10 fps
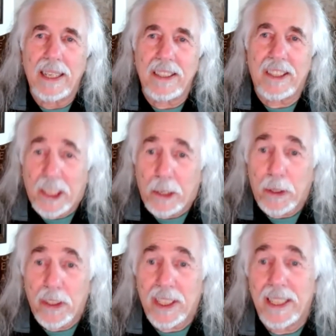
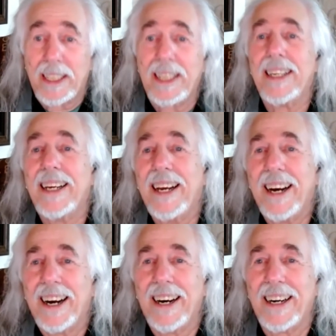seriously,
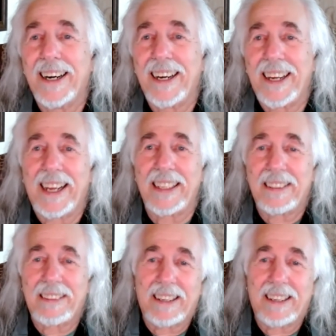and